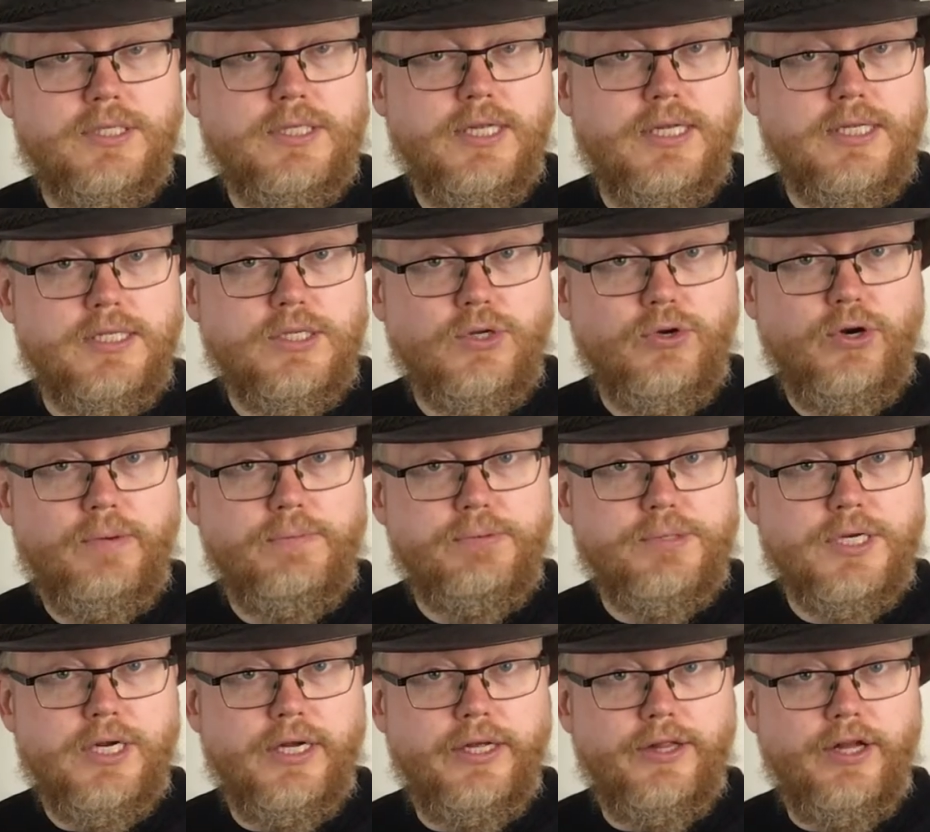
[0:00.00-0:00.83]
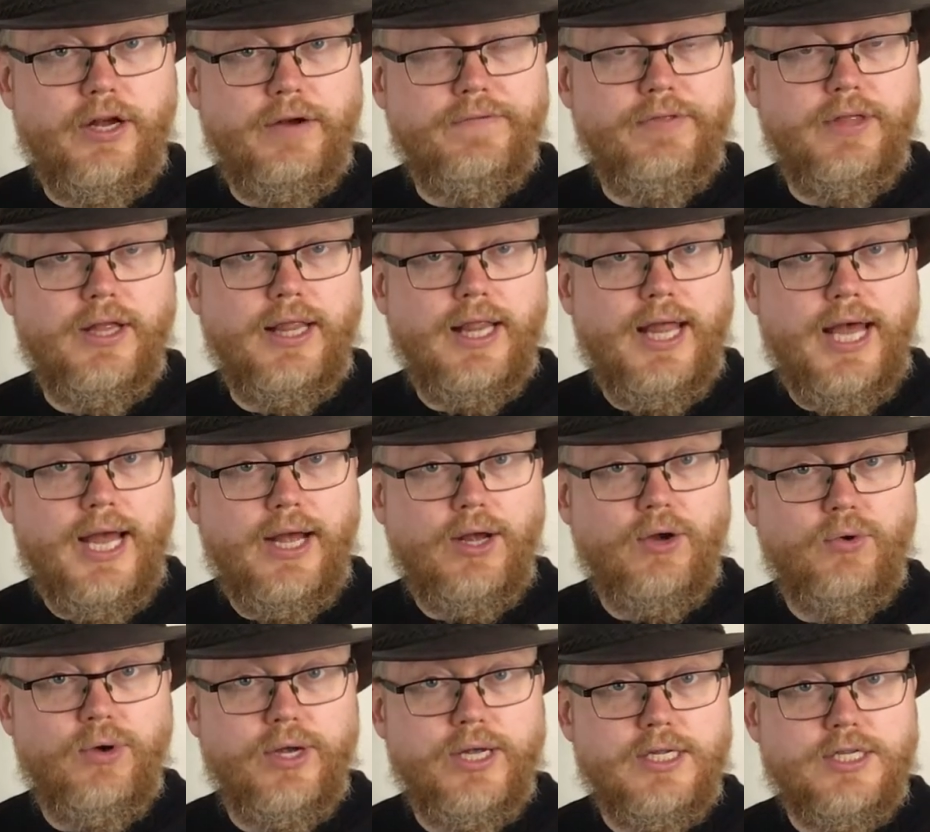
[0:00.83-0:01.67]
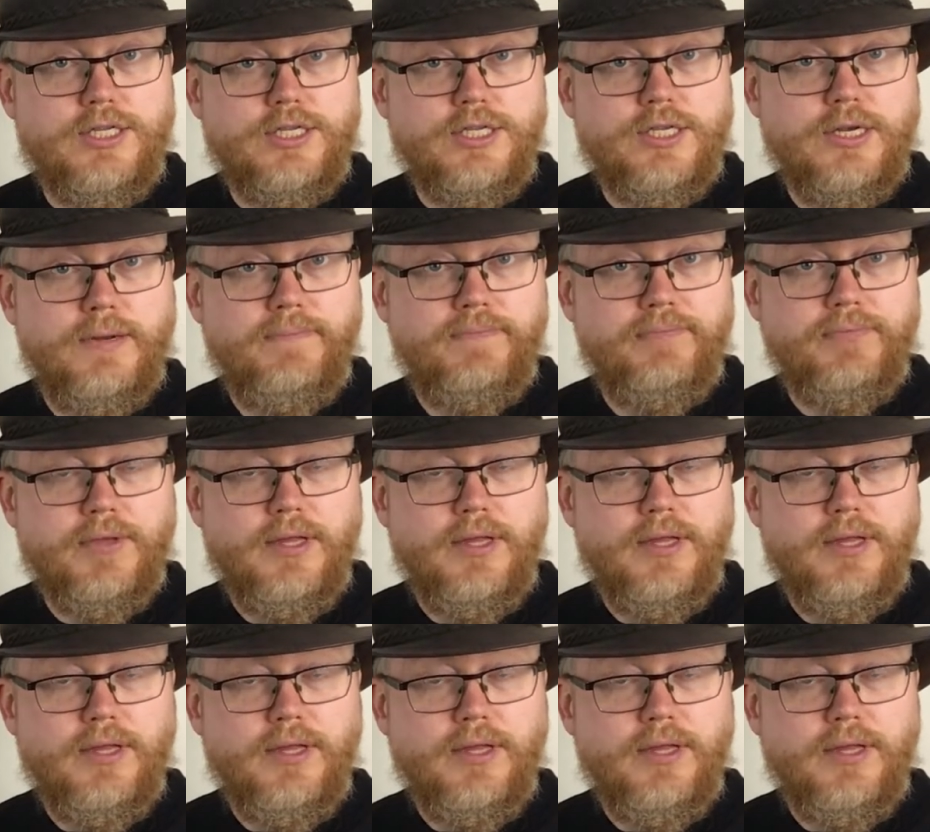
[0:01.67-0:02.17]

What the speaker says: description of the language,